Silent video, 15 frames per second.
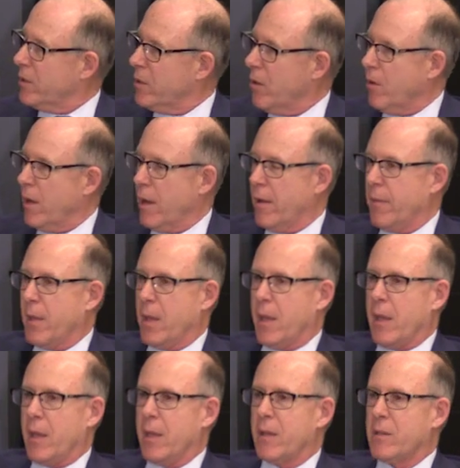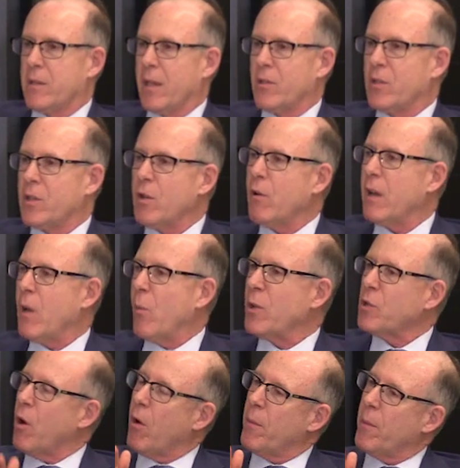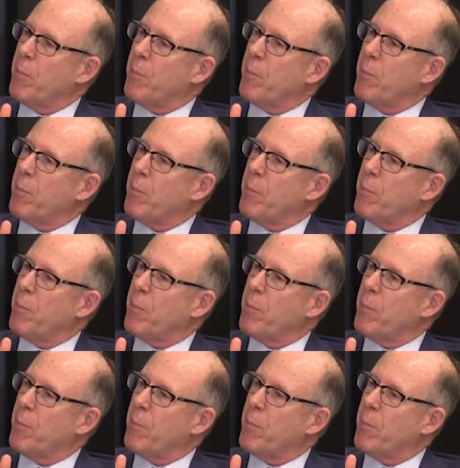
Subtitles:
Syria is that Syria was,